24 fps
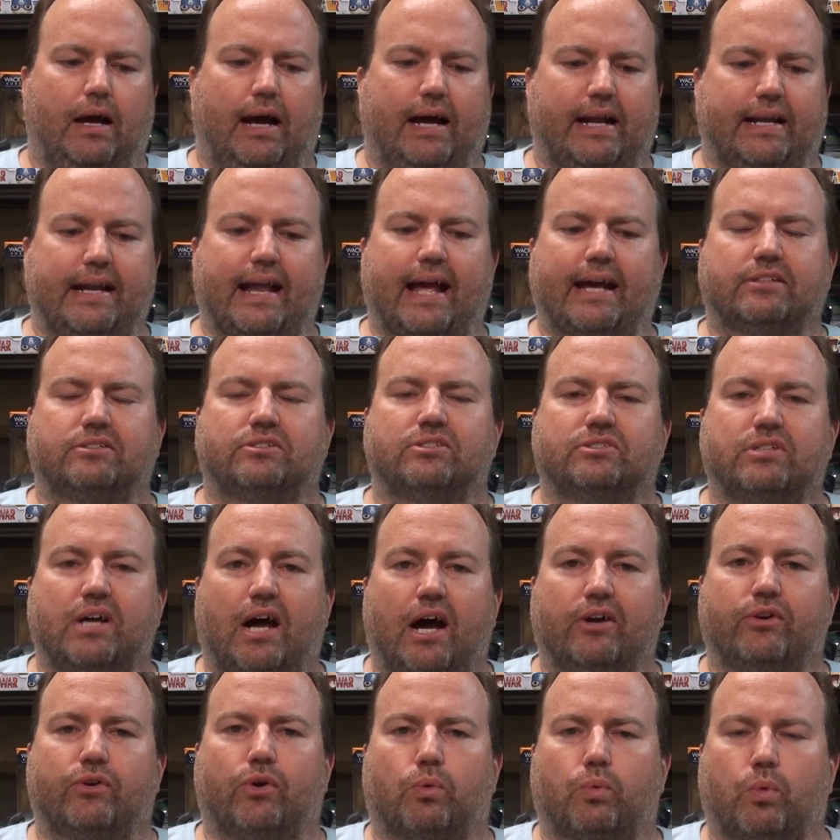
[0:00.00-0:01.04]
Next is
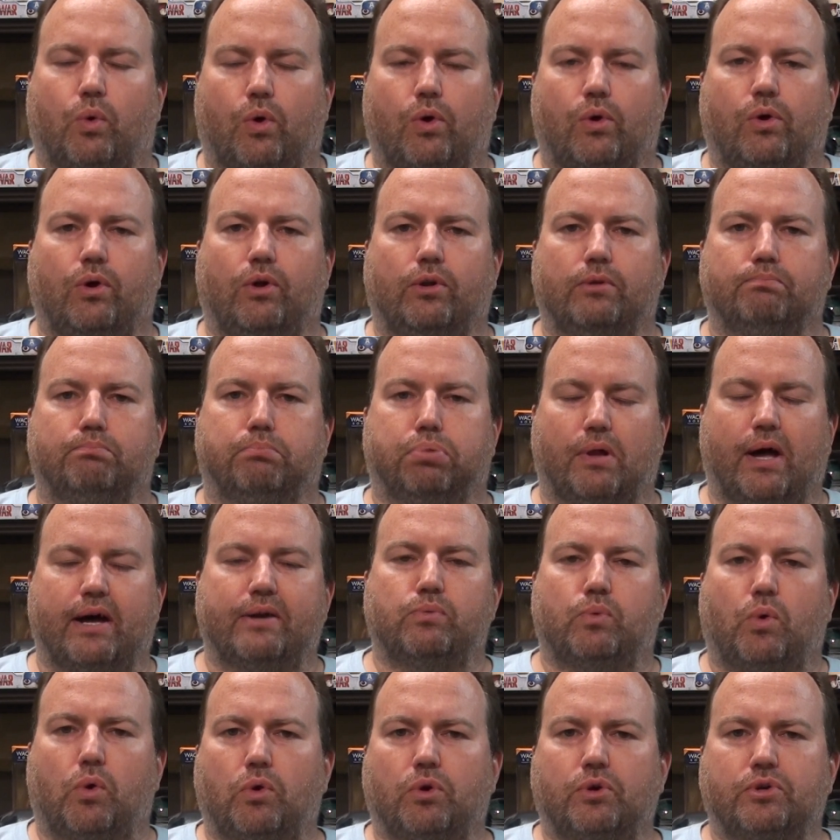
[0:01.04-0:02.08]
Underworld Blood
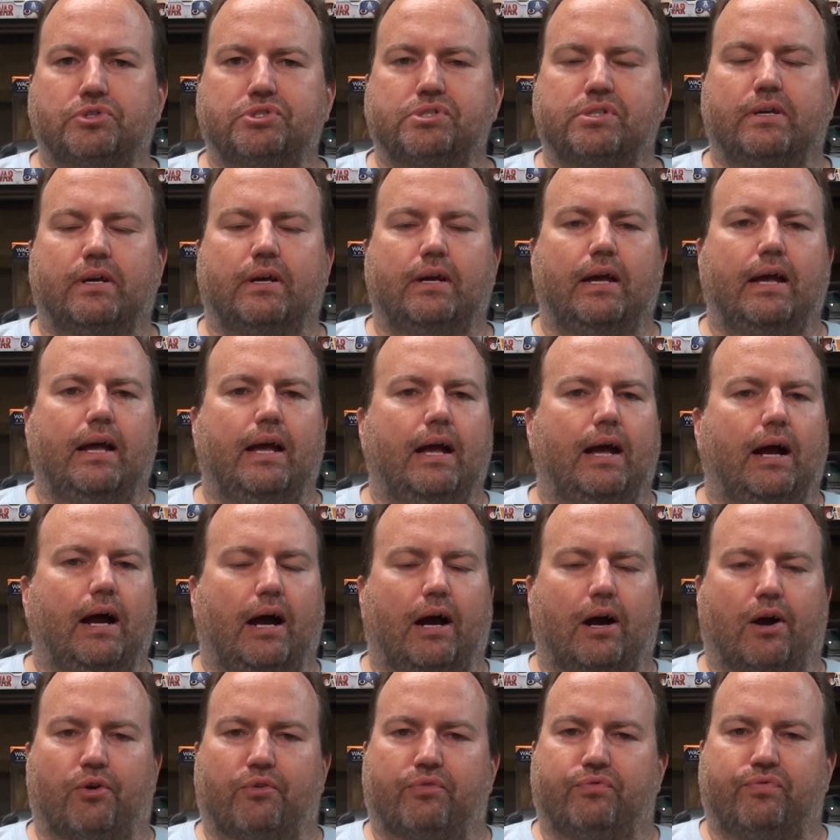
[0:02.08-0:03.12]
Wars.
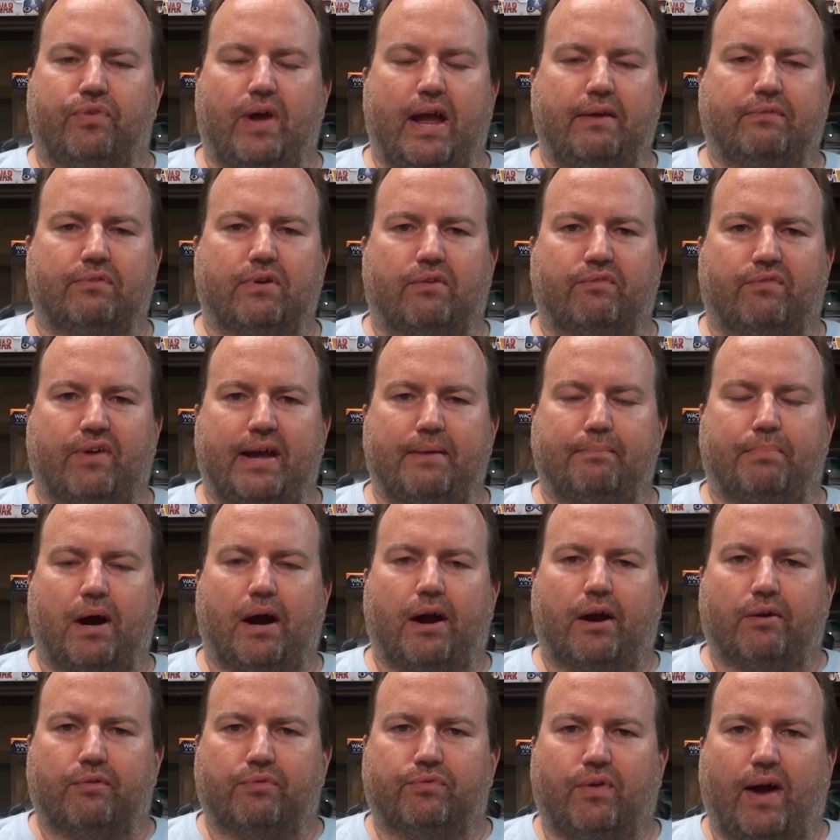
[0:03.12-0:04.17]
Our favorite
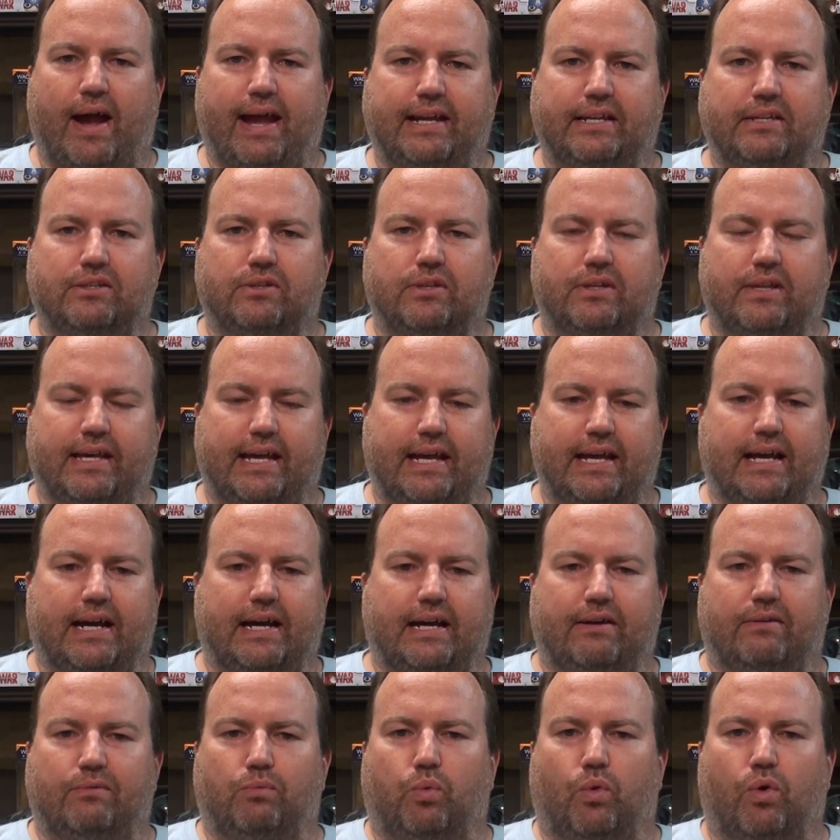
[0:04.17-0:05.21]
vampire fighting
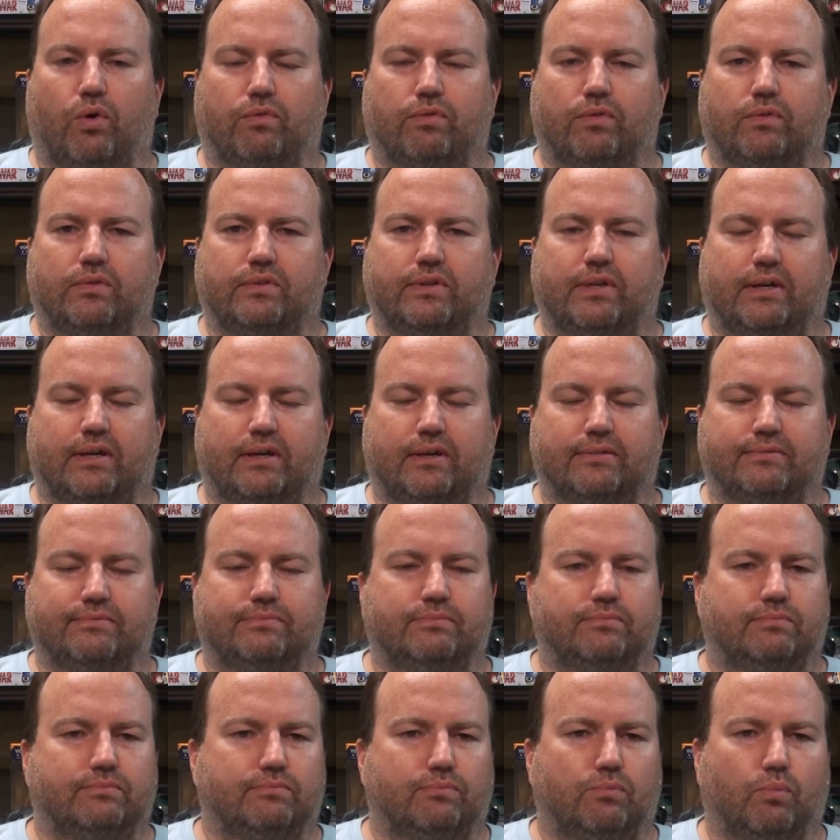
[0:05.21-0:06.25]
the
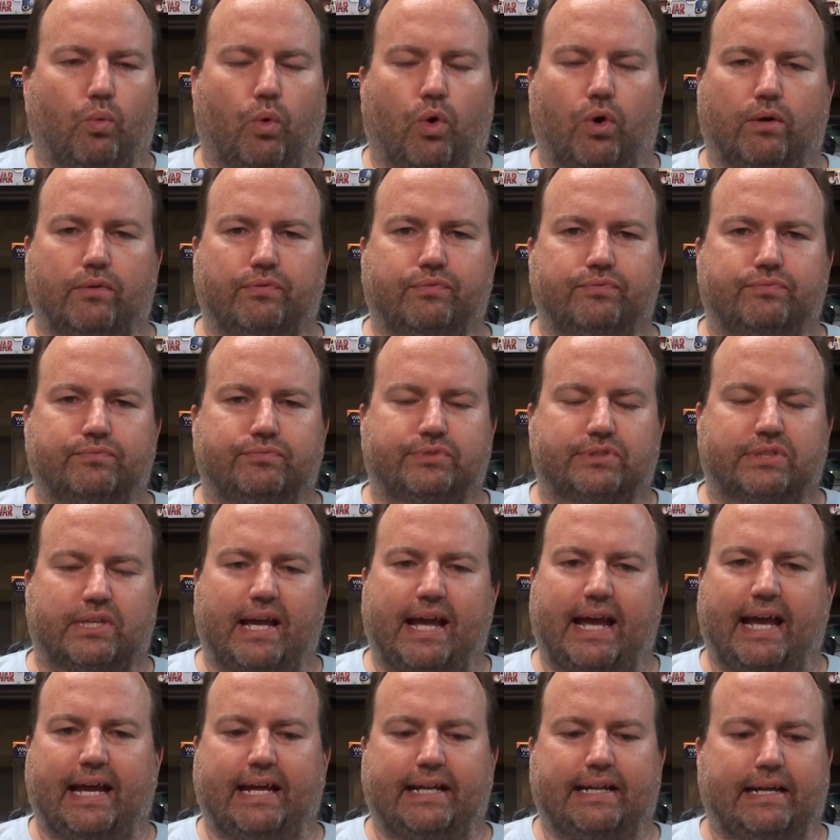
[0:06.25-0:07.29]
wolves
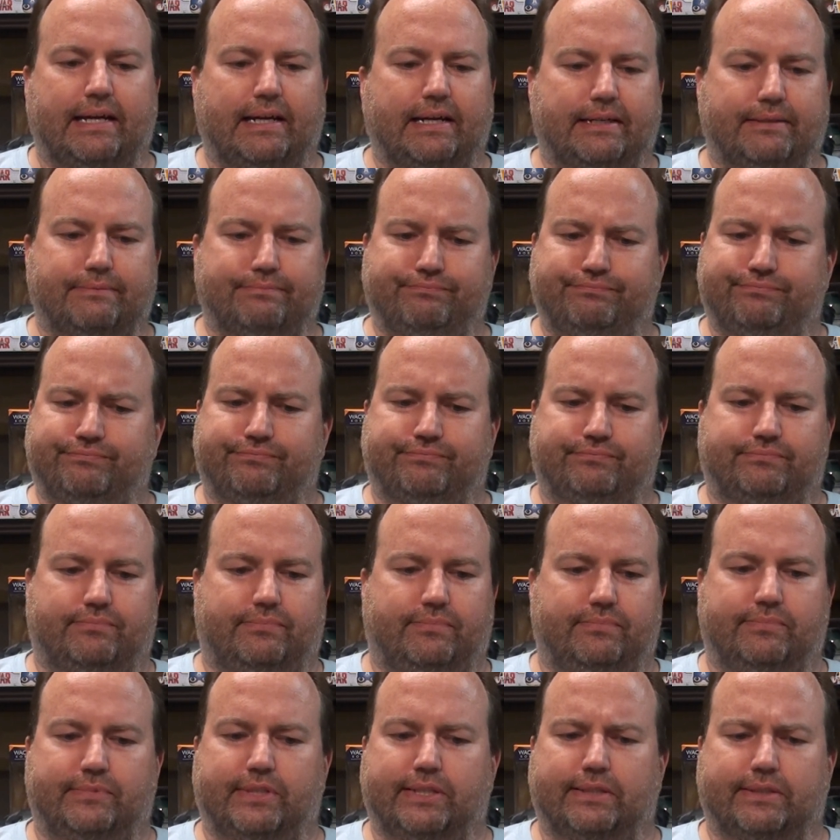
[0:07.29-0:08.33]
and
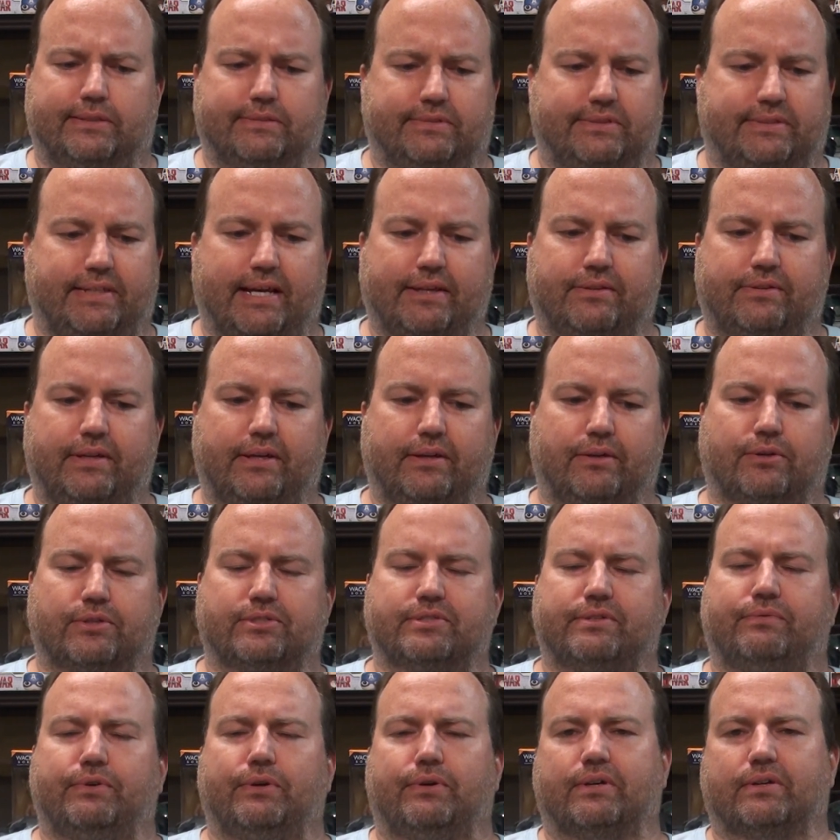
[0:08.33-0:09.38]
the death dealers,
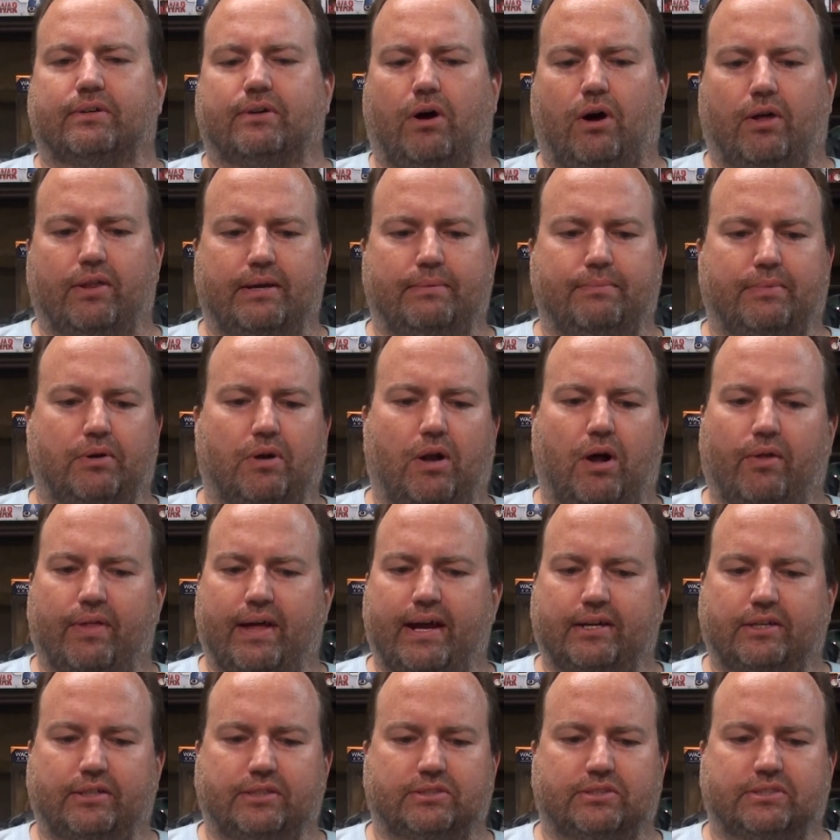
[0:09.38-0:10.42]
if you want to call them, and all
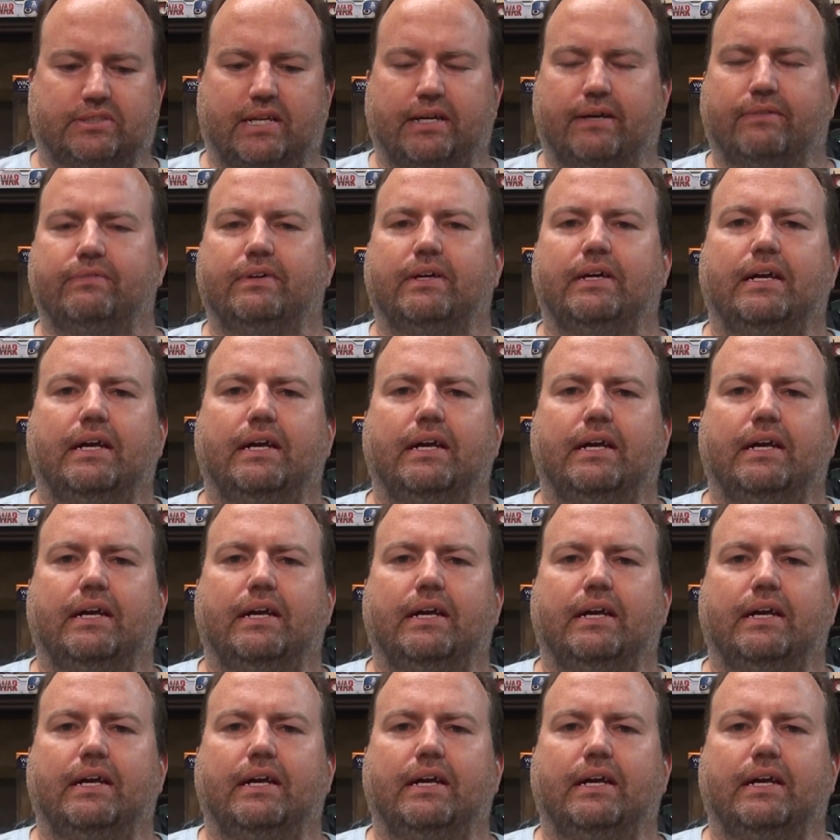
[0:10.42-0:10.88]
that good stuff.